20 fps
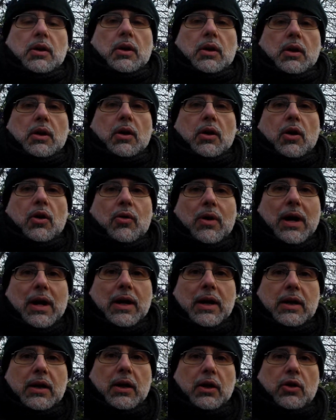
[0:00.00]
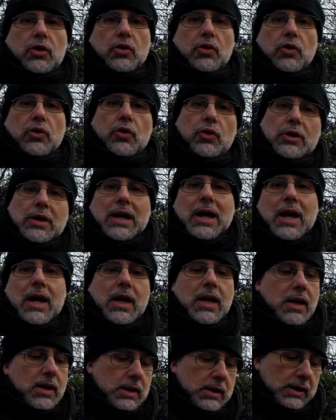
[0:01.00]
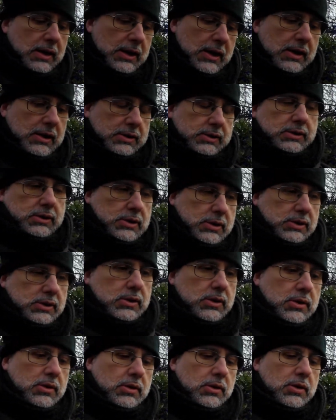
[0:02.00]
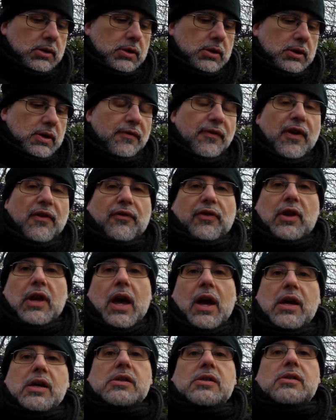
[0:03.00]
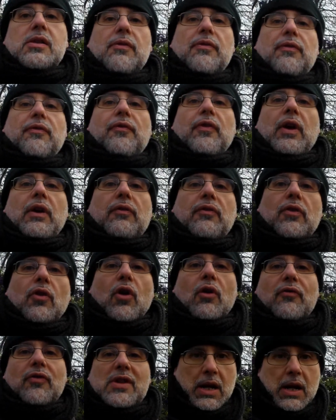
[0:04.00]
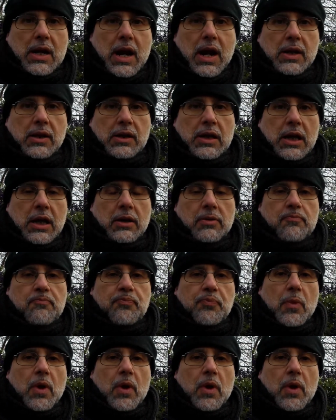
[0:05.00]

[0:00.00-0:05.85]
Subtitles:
Alright, today is is the 5th of December 2019.